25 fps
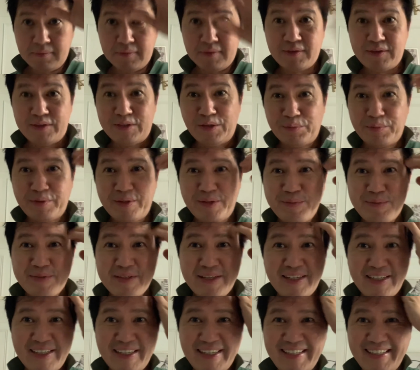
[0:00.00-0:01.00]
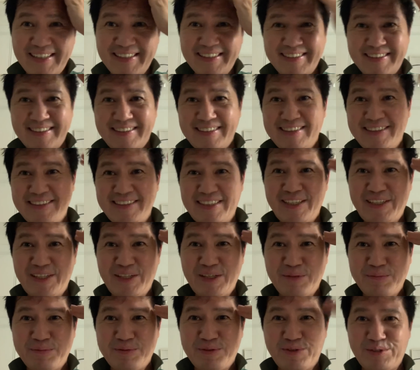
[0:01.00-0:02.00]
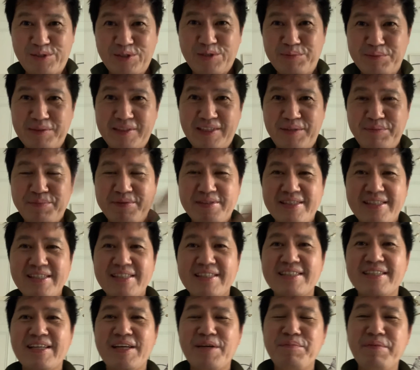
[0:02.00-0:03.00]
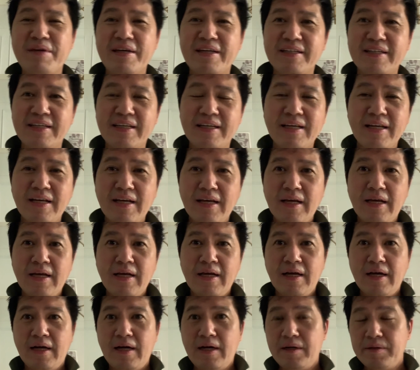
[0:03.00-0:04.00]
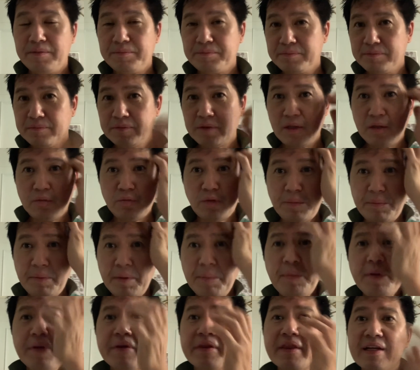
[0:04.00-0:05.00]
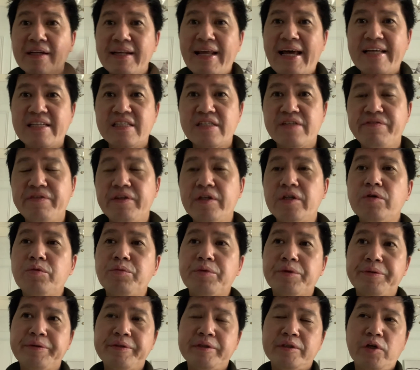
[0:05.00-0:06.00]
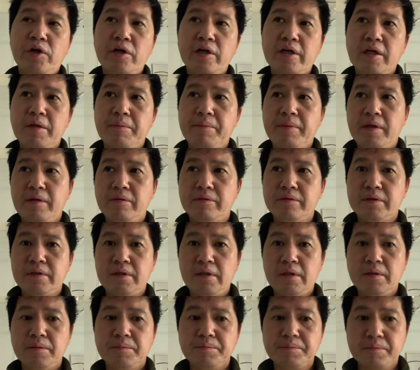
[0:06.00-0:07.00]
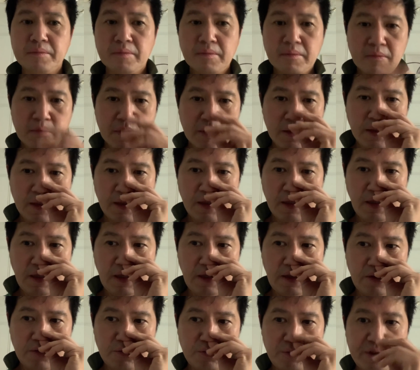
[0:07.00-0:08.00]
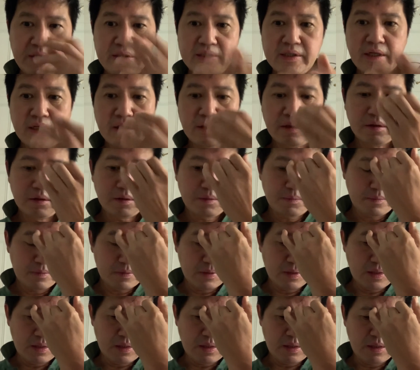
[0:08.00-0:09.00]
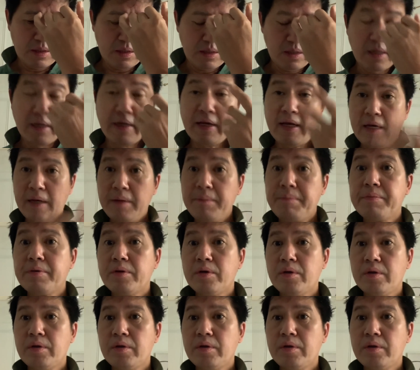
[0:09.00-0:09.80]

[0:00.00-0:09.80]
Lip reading: What's up, apes? Hi. Lady apes, gentlemen apes, this is ApeAndy. Remember in the last video we were talking about an ape?